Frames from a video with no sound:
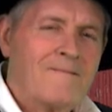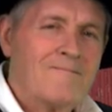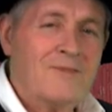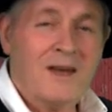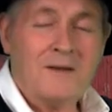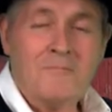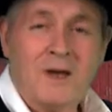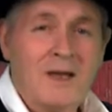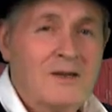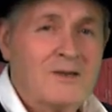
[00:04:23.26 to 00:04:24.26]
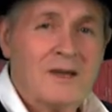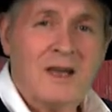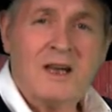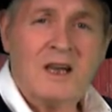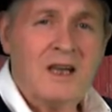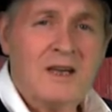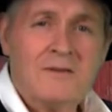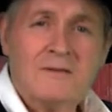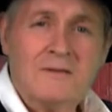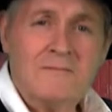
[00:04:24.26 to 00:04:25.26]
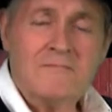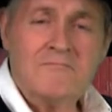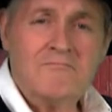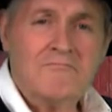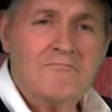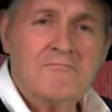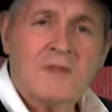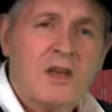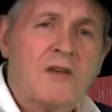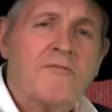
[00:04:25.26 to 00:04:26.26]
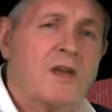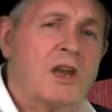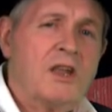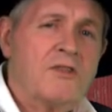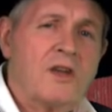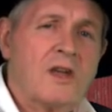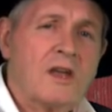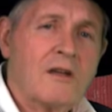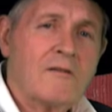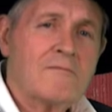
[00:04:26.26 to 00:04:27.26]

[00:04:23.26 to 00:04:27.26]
They may say little, if anything,